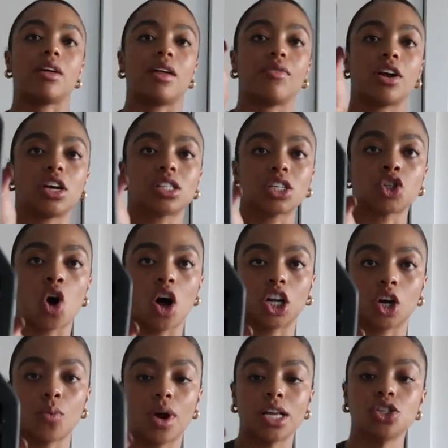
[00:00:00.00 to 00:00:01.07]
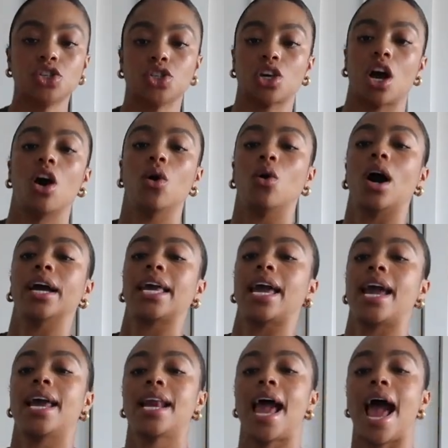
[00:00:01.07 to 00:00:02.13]
then there's a taller one, so
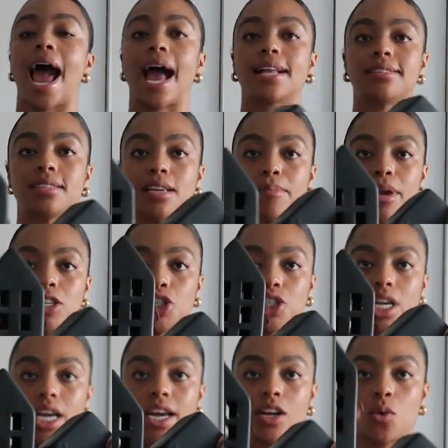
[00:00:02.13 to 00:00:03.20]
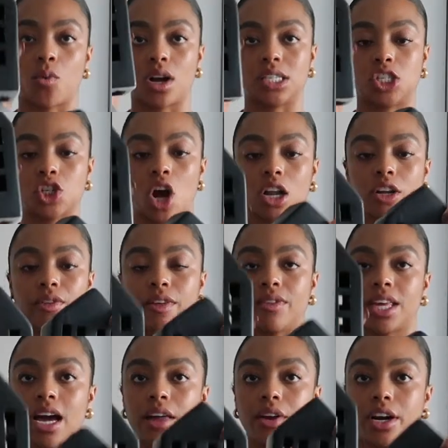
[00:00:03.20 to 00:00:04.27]
again, adds dimension. One's taller than
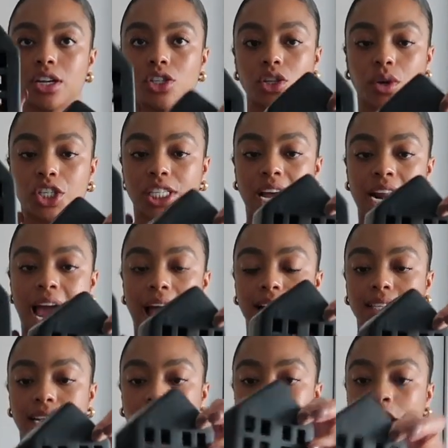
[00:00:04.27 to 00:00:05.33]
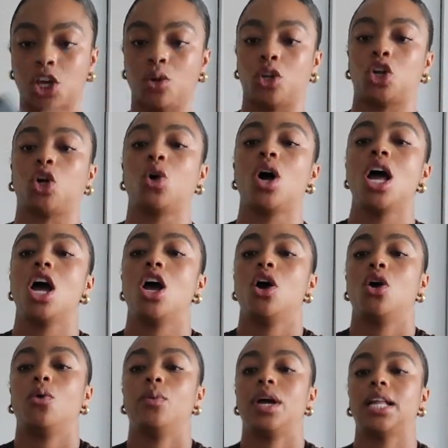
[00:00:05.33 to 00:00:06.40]
the other, so it just kind of adds like a cute little
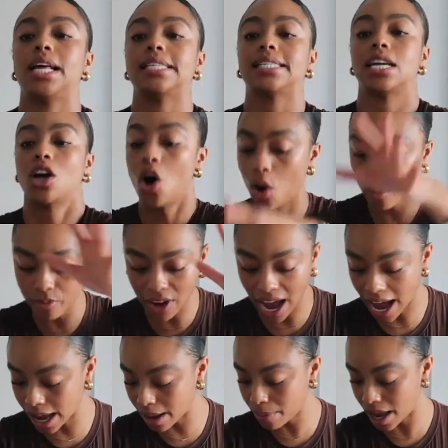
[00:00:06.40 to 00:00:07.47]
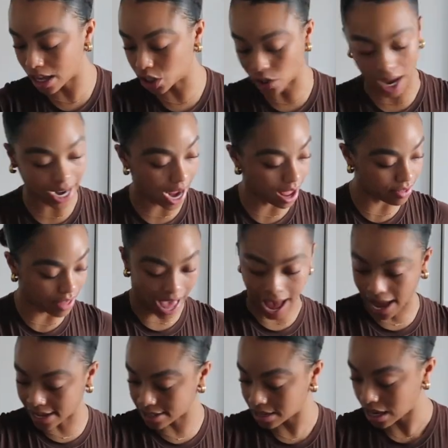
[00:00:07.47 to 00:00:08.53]
realistic home vibe. So I got
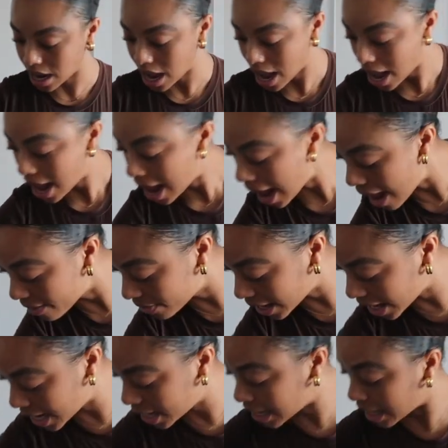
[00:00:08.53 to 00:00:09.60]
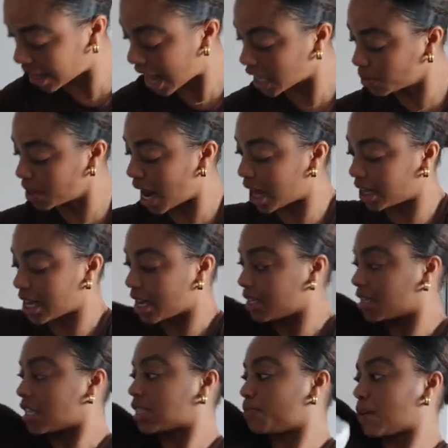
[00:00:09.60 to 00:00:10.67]
that. And then last but not least, this